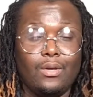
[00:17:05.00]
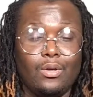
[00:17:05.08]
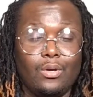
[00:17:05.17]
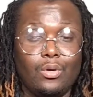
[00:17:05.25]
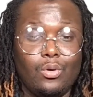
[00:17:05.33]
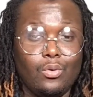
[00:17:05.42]

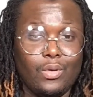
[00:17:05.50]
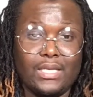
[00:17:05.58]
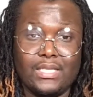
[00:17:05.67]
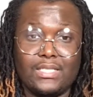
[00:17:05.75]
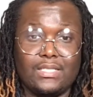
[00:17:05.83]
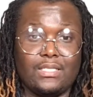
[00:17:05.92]
who
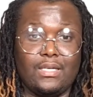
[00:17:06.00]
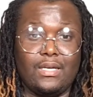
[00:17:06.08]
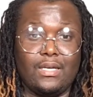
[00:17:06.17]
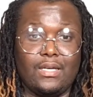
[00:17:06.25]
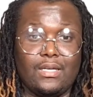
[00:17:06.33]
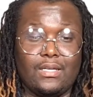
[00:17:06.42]
is
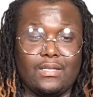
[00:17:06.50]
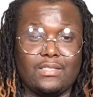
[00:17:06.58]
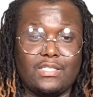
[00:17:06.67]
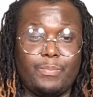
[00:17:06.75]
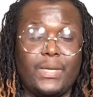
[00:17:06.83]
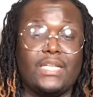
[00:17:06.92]
a
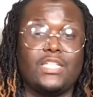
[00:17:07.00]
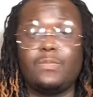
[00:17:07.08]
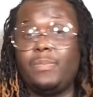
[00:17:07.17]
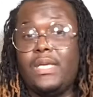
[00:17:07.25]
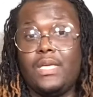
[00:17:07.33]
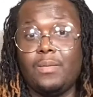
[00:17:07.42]

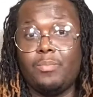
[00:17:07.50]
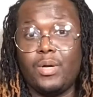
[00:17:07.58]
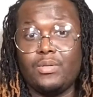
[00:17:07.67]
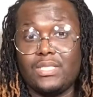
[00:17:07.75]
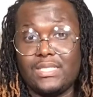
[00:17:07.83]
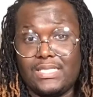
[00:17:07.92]
Spanish-speaking
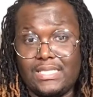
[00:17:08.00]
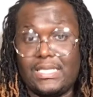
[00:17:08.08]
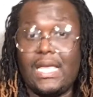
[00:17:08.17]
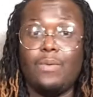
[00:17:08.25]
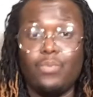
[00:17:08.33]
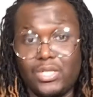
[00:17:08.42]
person
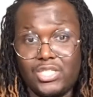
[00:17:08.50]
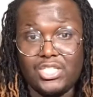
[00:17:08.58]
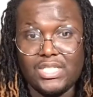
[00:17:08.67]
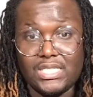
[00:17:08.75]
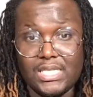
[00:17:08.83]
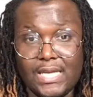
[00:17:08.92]
say what she
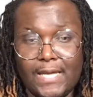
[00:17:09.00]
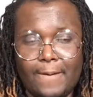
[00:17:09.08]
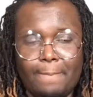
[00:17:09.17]
said.